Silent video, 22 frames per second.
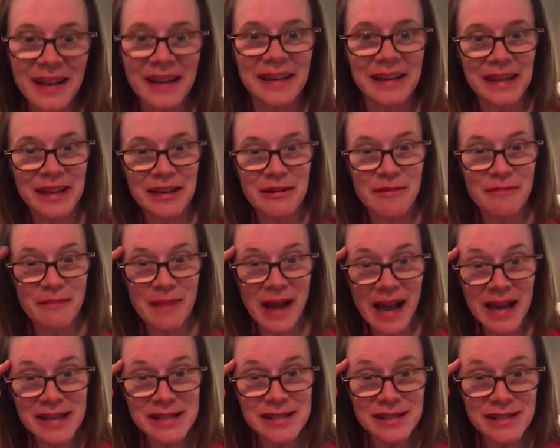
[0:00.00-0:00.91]
I can
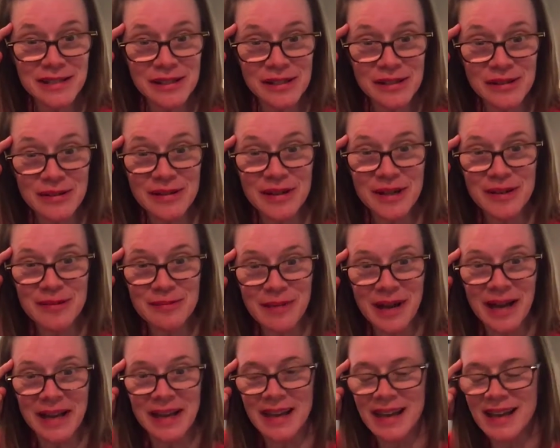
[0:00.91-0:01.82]
imagine you in
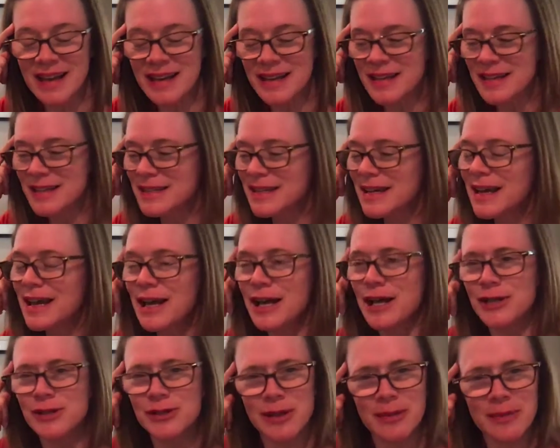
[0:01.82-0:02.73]
my head.
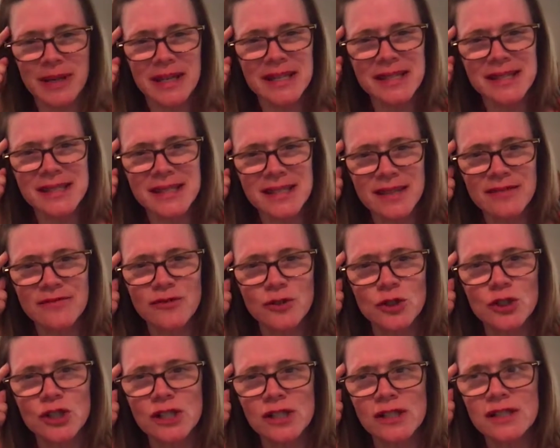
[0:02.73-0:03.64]
So I'm going to sit for
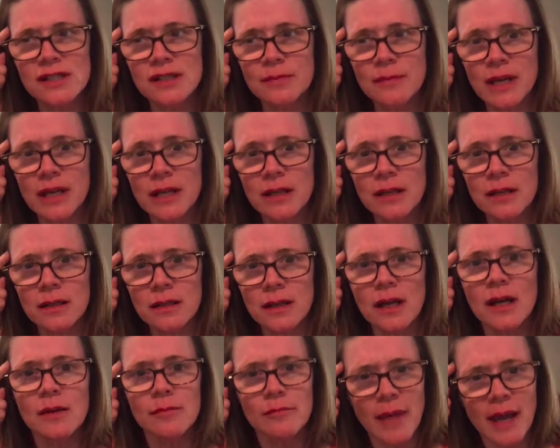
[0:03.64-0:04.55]
just a minute.
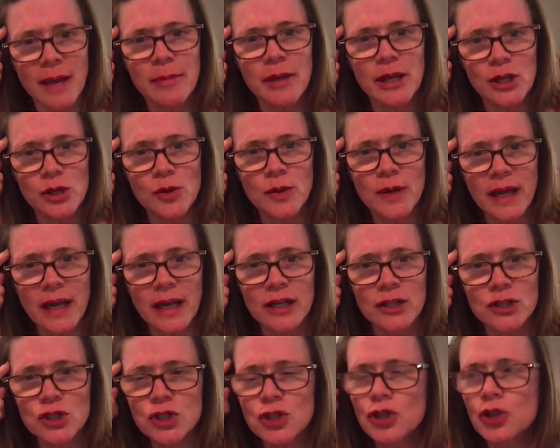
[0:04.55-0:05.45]
Maybe you
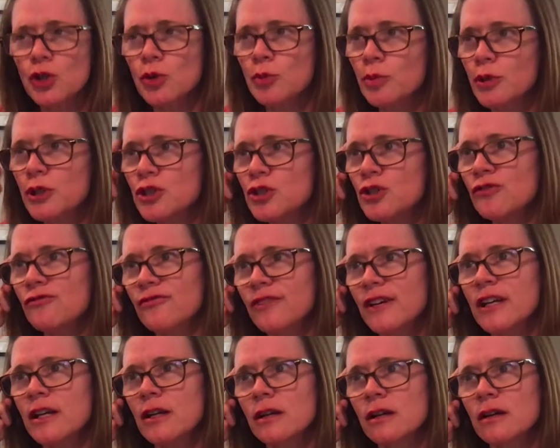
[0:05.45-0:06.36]
can too. Put your
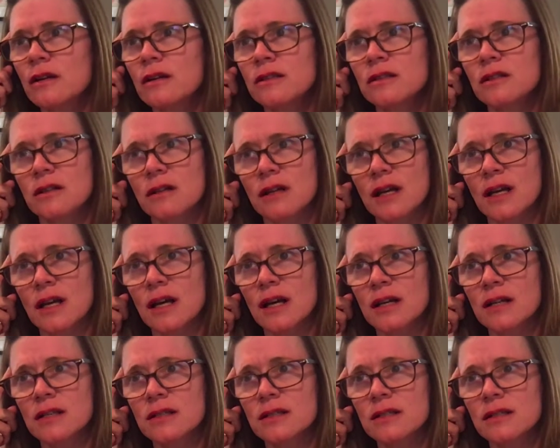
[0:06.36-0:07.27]
finger on your
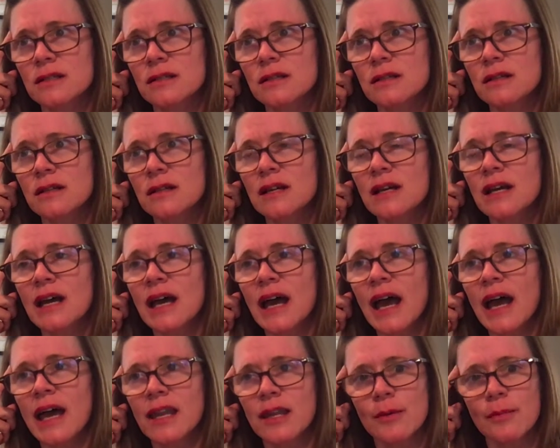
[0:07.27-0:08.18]
head
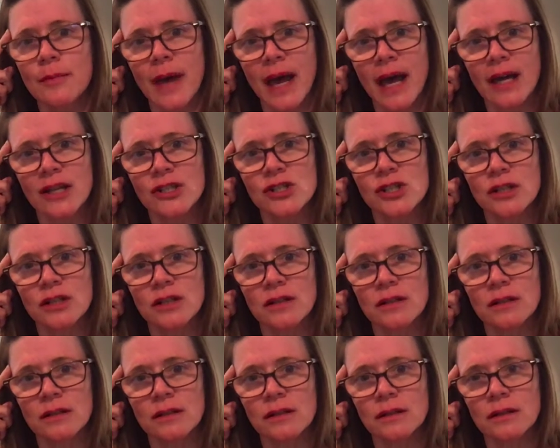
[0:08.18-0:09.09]
and
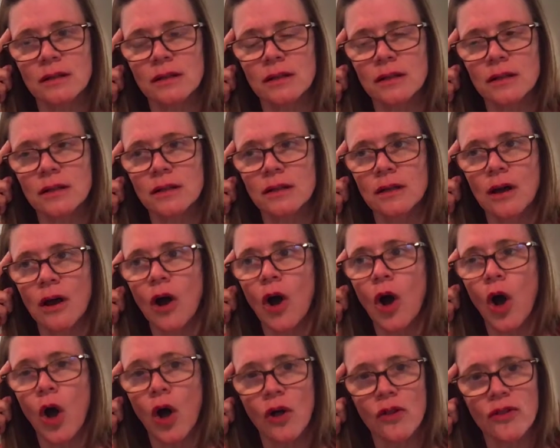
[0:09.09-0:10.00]
imagine
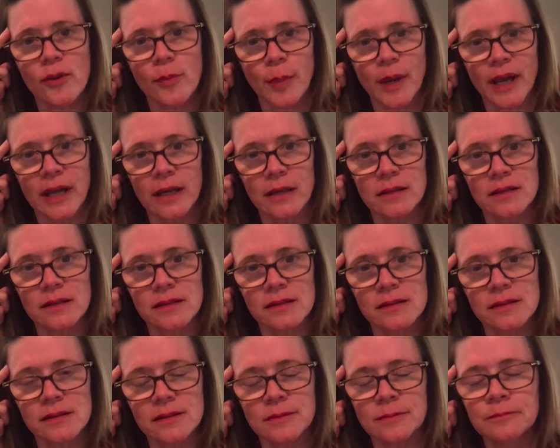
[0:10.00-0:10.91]
all the
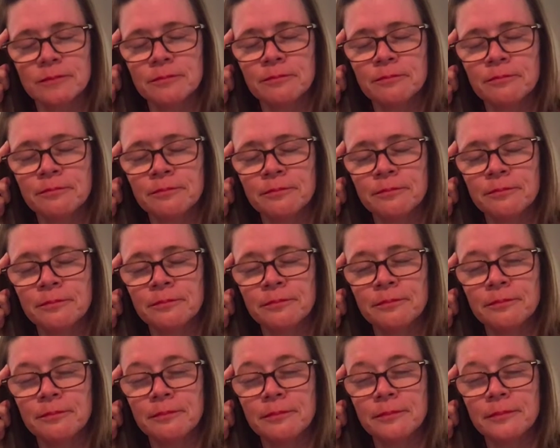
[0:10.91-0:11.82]
pandas
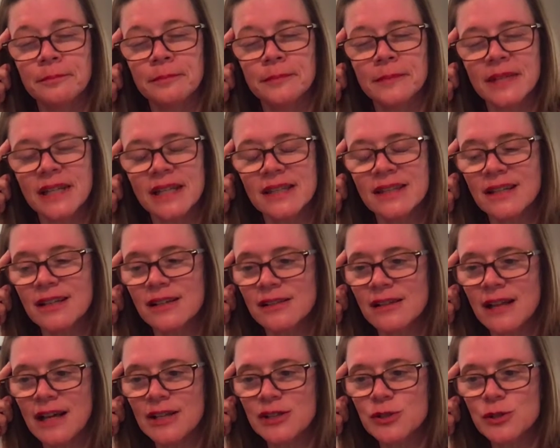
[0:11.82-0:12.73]
in the
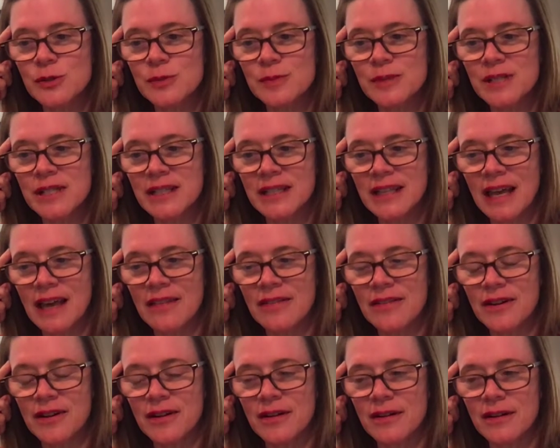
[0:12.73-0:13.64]
classroom
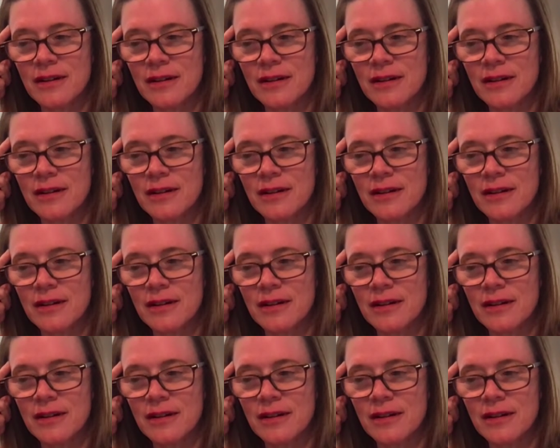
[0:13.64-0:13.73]
together.